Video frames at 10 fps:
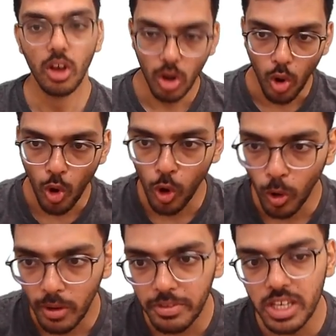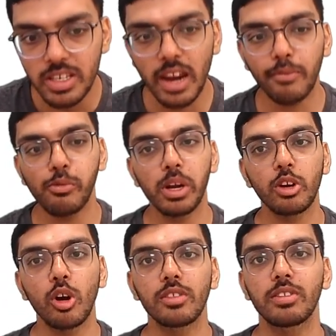All of these are F1
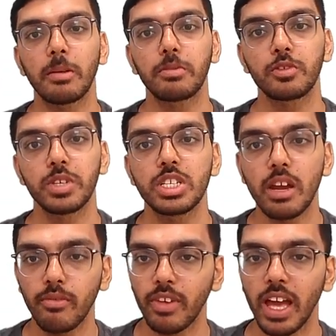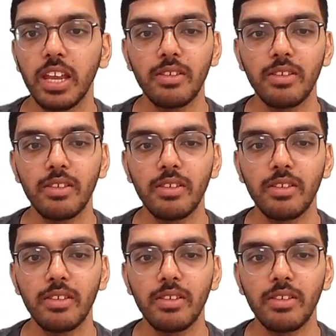concepts which are very,